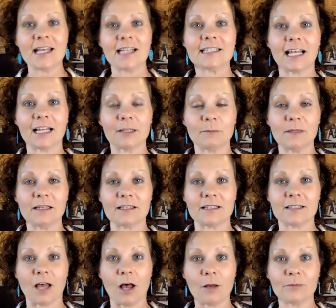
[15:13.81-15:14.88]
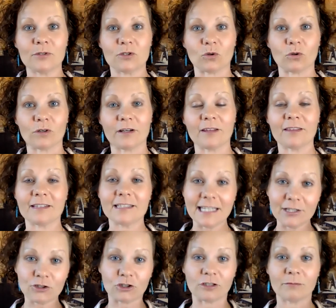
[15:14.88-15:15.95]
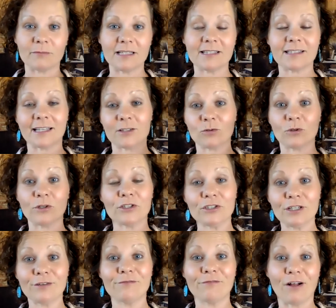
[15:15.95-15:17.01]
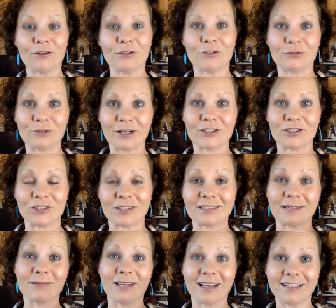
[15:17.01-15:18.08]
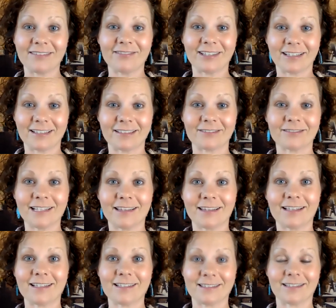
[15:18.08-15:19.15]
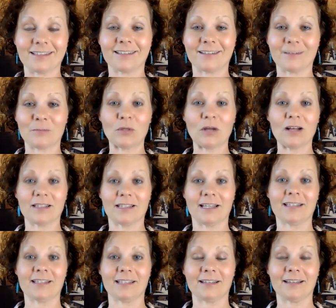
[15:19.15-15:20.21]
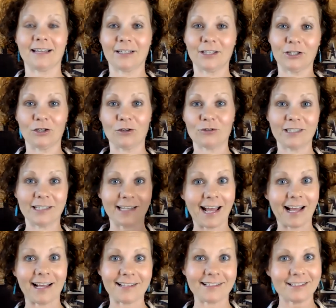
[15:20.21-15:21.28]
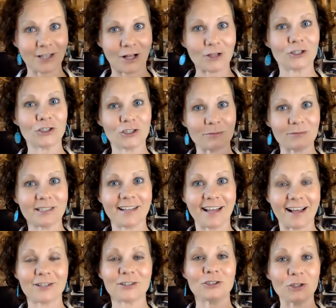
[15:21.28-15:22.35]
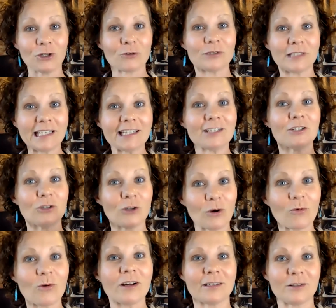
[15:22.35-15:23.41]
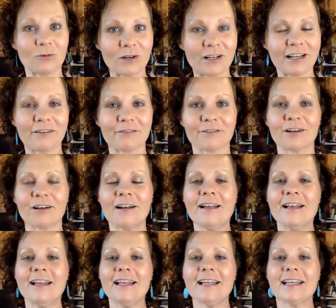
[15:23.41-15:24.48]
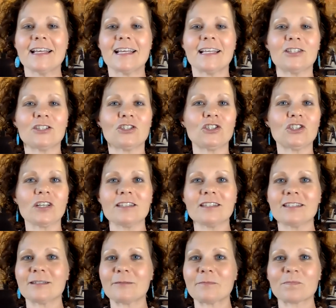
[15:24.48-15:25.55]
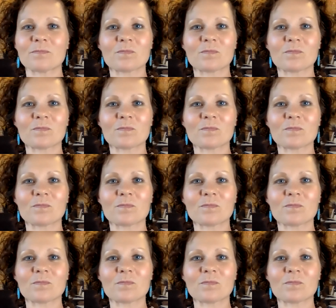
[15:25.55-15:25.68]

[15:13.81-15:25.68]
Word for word: and telling me his sob story. And the teacher in me says, Well, you didn't follow directions. I'm not even going to read this and process it. Like, you know, denied, scholarship denied. You don't need it. You don't want it, whatever. It's just,